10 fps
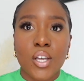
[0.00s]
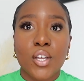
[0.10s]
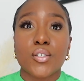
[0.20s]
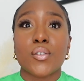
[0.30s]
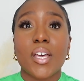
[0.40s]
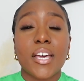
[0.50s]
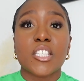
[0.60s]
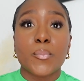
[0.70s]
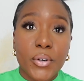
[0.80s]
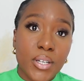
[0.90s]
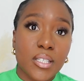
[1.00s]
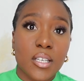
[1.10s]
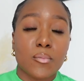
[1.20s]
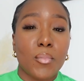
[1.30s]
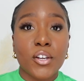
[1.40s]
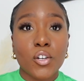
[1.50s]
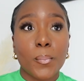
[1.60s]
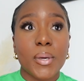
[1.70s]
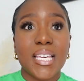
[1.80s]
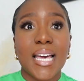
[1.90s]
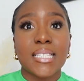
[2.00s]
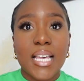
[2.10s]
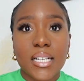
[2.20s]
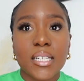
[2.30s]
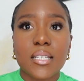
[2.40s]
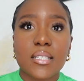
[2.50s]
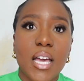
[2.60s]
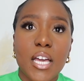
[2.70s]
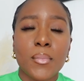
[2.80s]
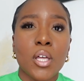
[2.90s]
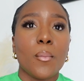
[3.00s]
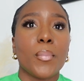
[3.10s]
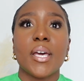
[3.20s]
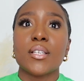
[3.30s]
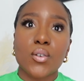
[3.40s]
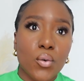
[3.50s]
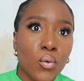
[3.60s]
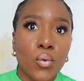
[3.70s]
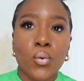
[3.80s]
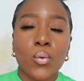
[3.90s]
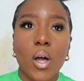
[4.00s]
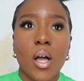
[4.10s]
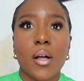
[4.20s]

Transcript: So the experiences might not be exactly the same, but it's all